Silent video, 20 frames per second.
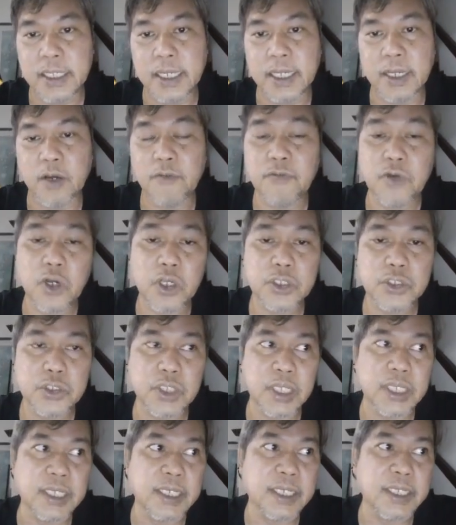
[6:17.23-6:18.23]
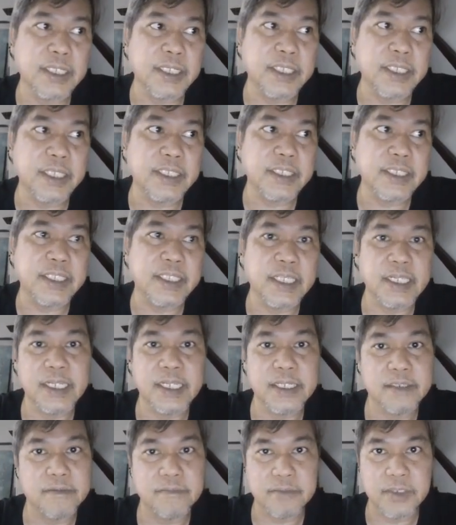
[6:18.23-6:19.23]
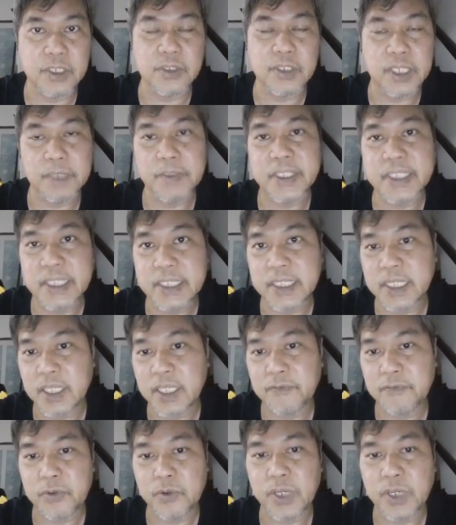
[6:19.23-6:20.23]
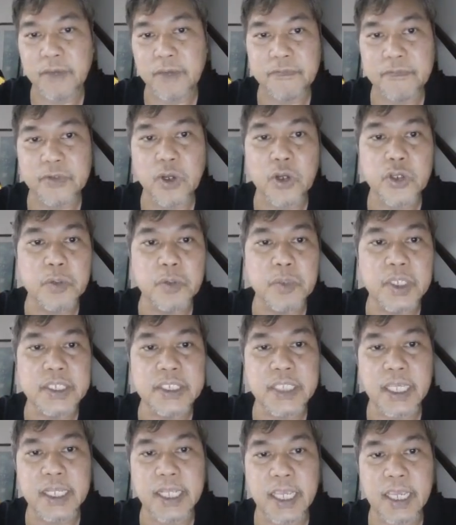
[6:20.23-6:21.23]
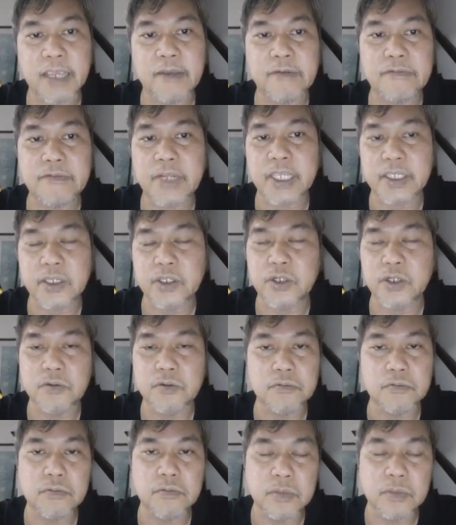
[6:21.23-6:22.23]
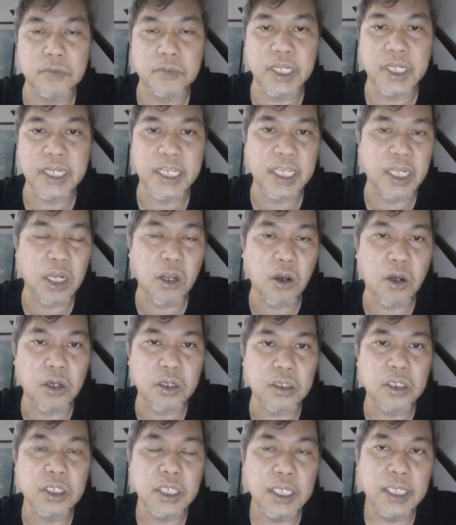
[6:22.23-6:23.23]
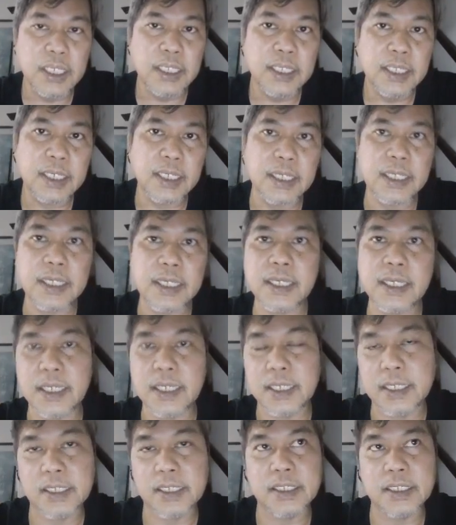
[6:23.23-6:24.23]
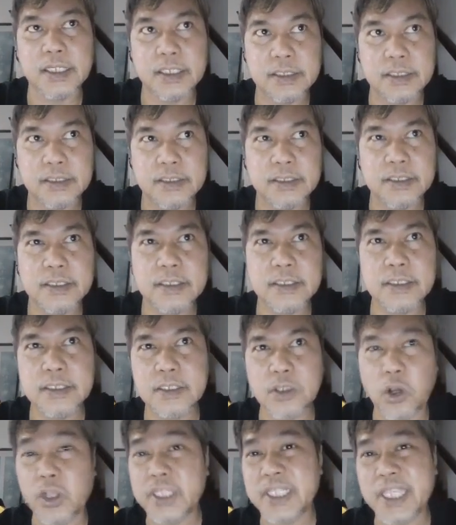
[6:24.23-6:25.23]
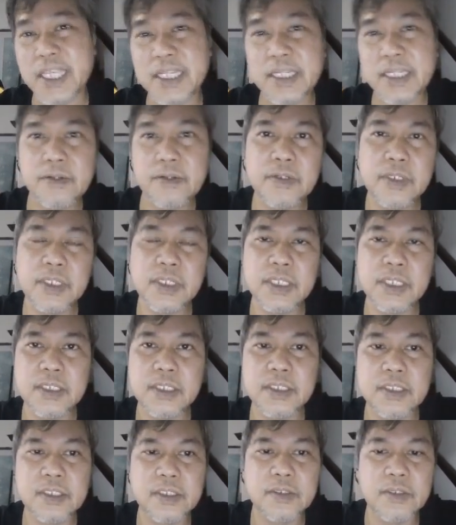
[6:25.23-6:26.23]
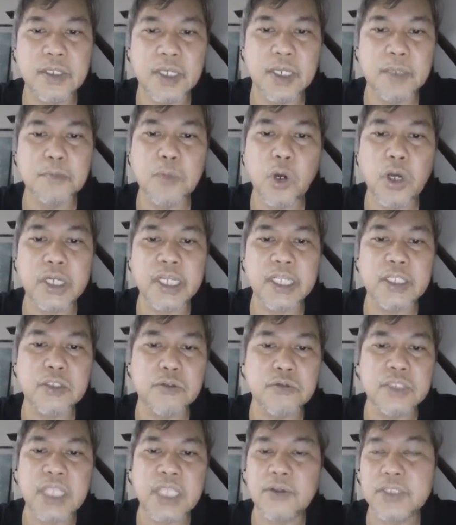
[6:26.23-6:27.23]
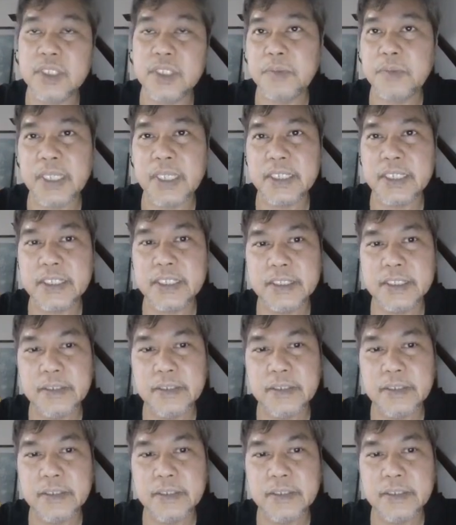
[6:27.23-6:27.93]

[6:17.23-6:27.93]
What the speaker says: Of course, this is still limited if you have documents that have like really long uh, content, more than 2,000 pages.